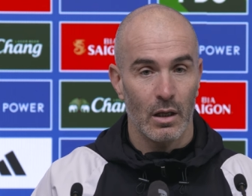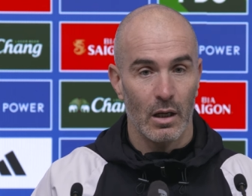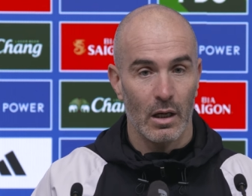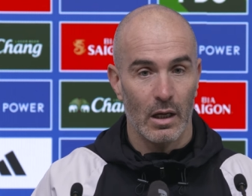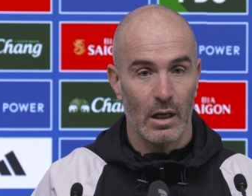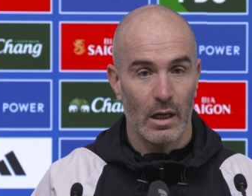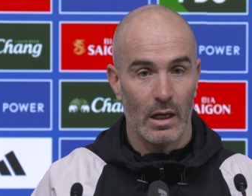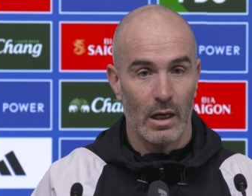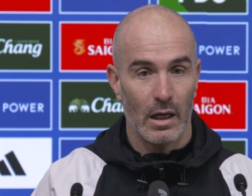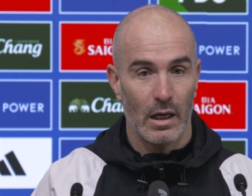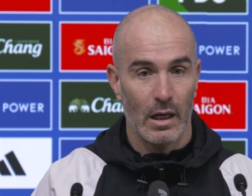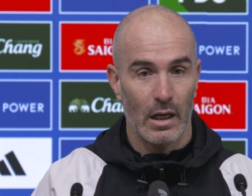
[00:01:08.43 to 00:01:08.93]

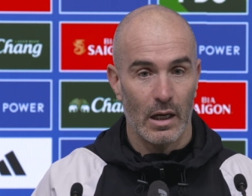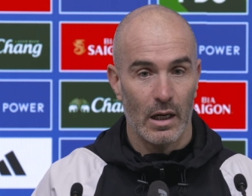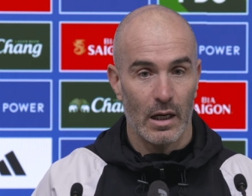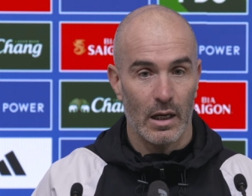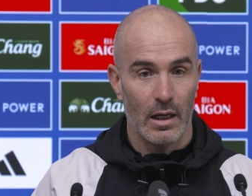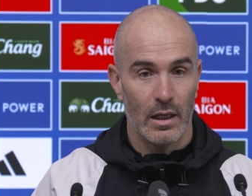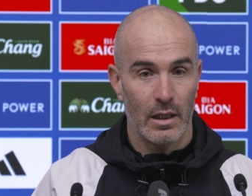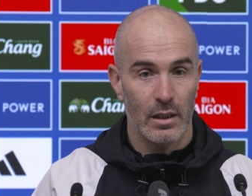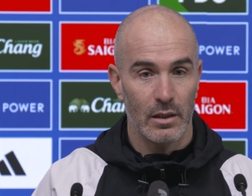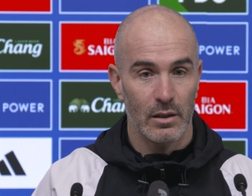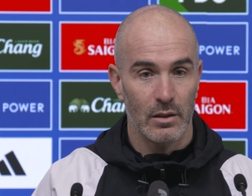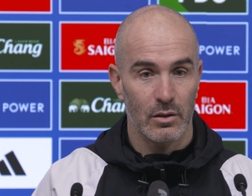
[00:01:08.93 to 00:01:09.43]

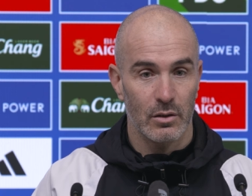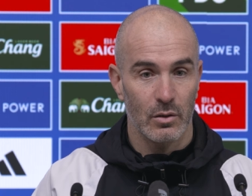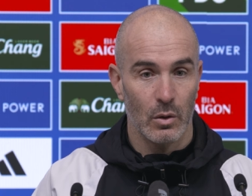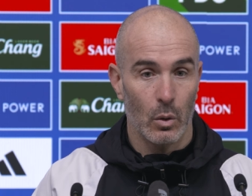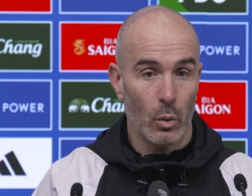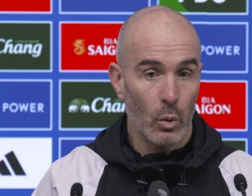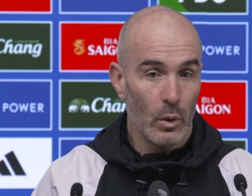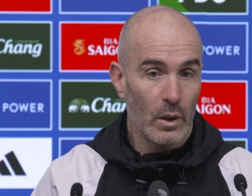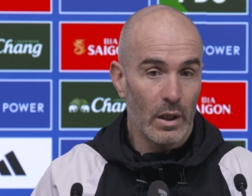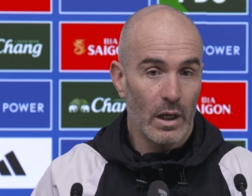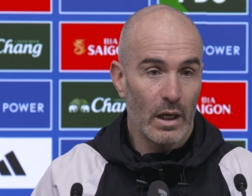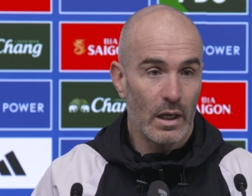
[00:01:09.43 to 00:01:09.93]
and
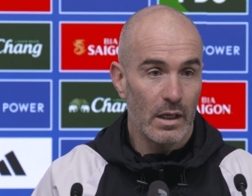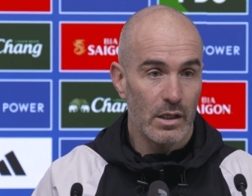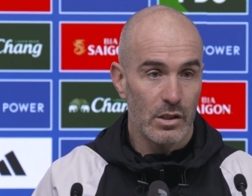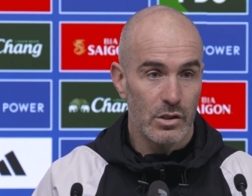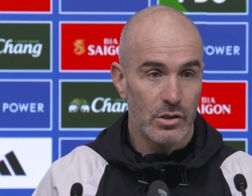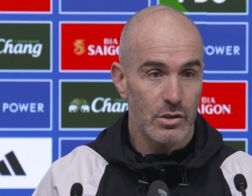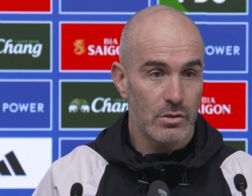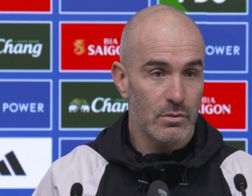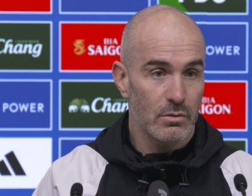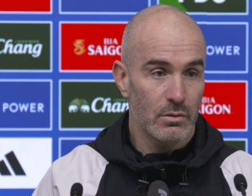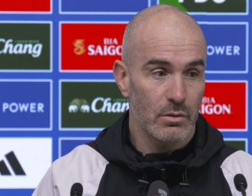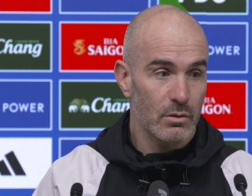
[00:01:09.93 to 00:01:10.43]
we are
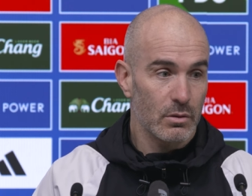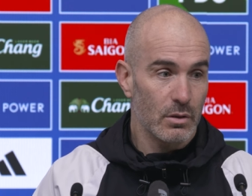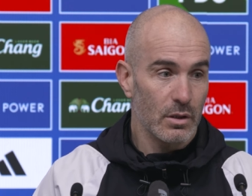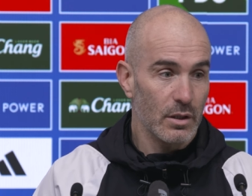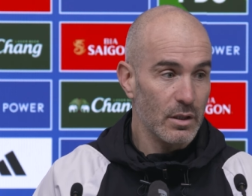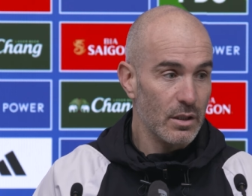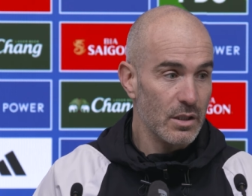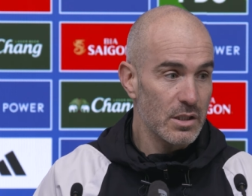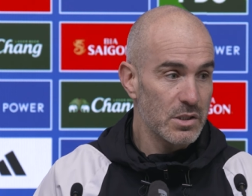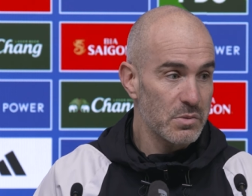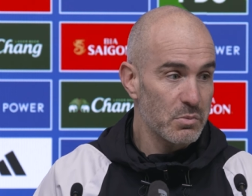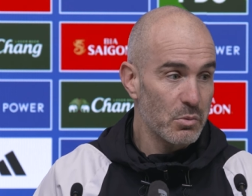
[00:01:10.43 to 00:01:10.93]

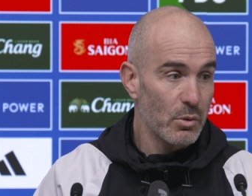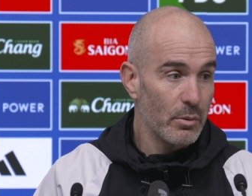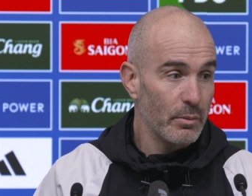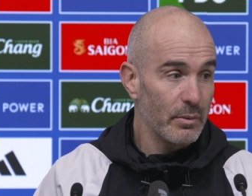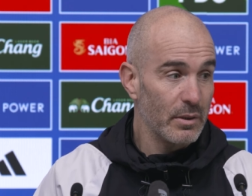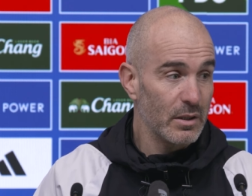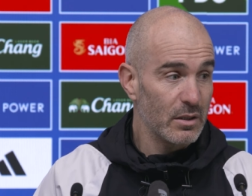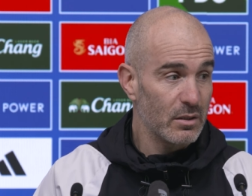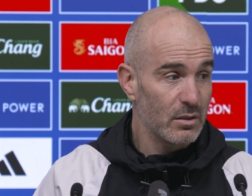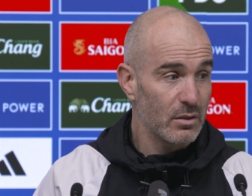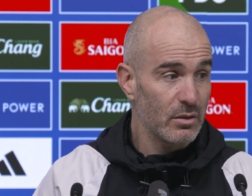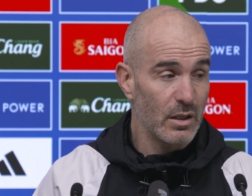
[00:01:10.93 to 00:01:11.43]
in this
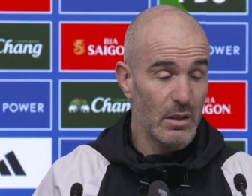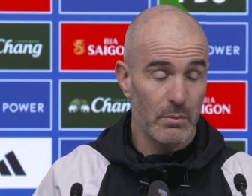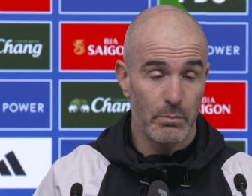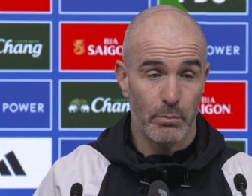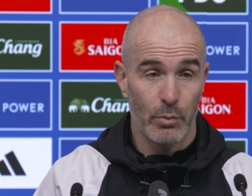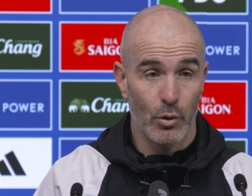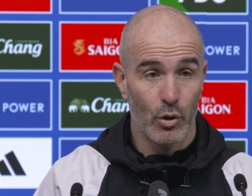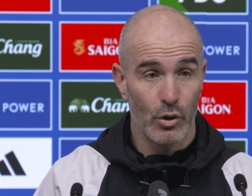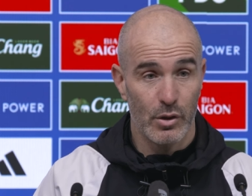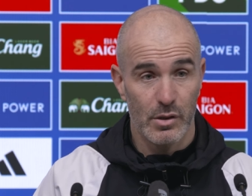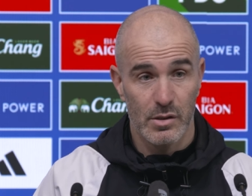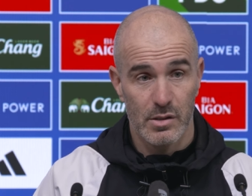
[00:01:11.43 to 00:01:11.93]
moment 10
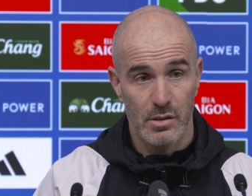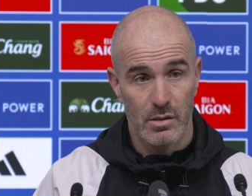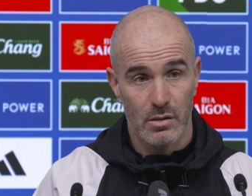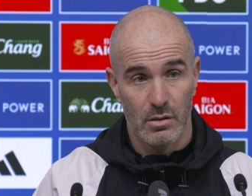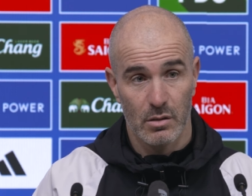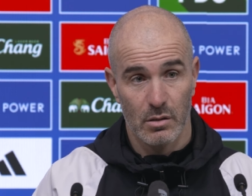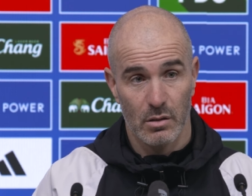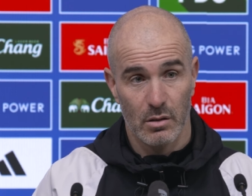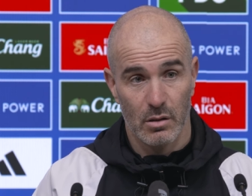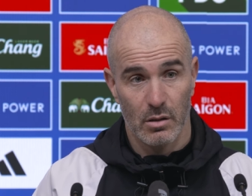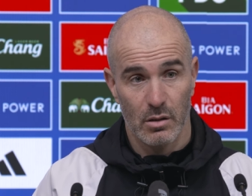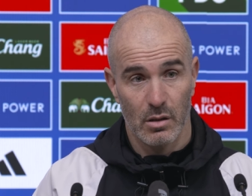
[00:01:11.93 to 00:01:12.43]
points
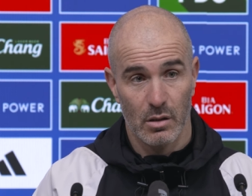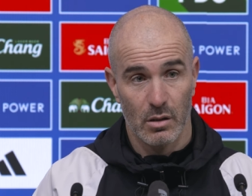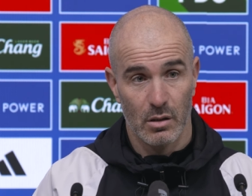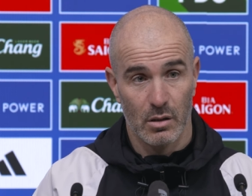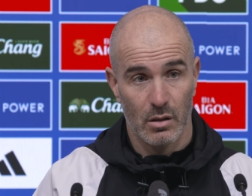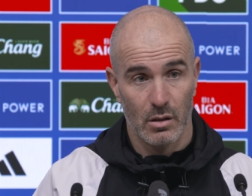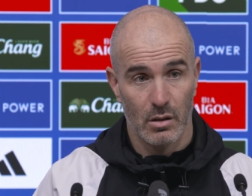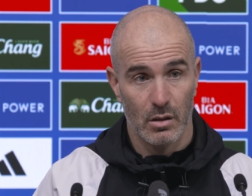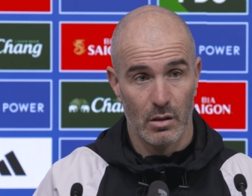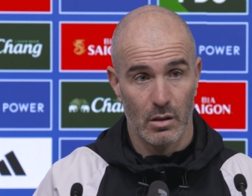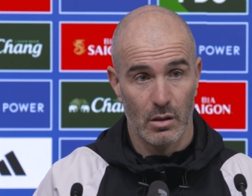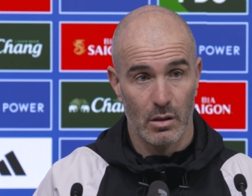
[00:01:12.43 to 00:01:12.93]

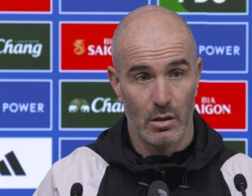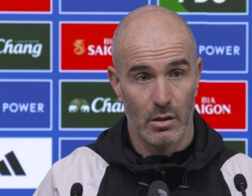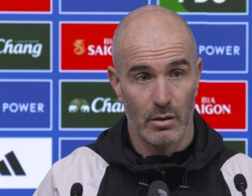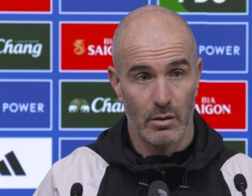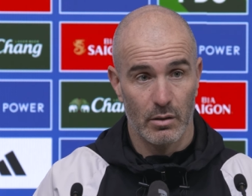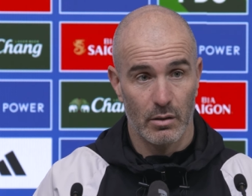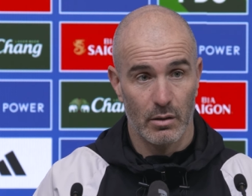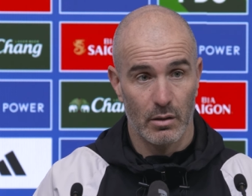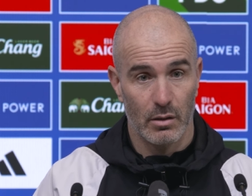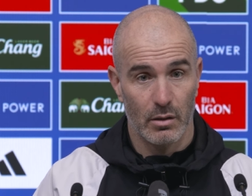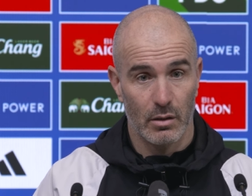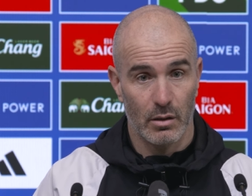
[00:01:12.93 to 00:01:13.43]

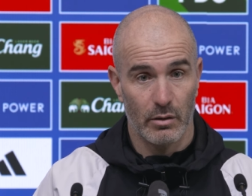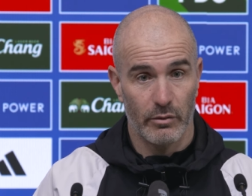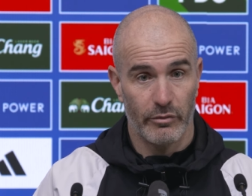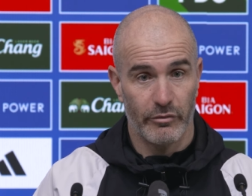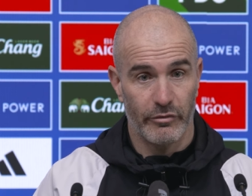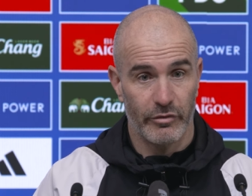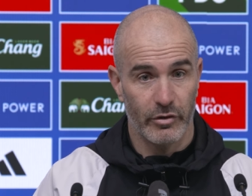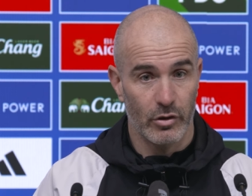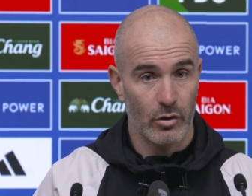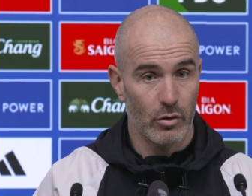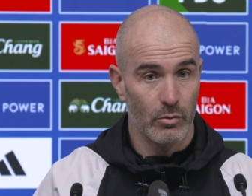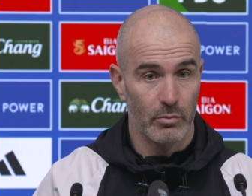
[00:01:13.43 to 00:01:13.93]
uh,
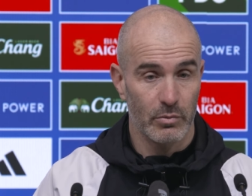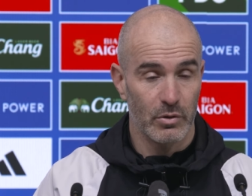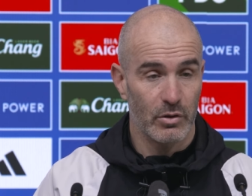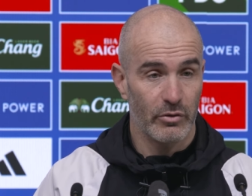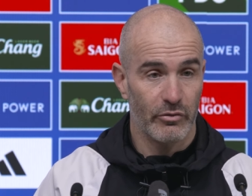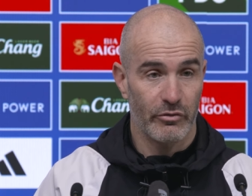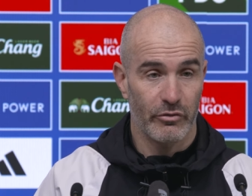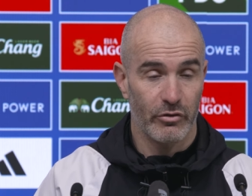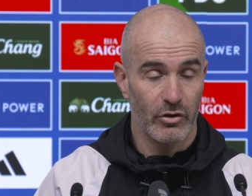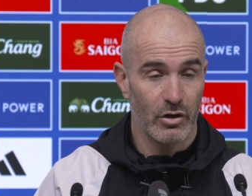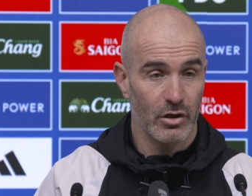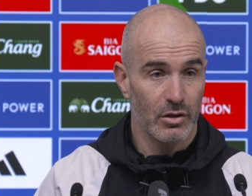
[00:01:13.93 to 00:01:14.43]
from the
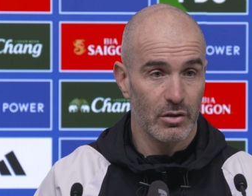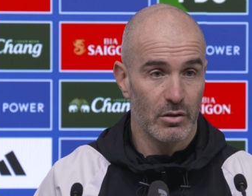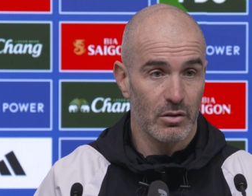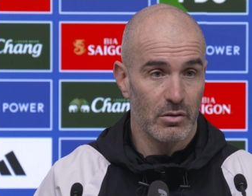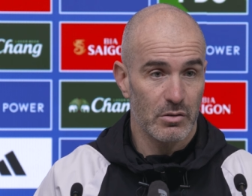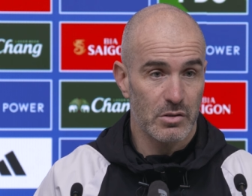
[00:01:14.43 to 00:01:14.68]
third.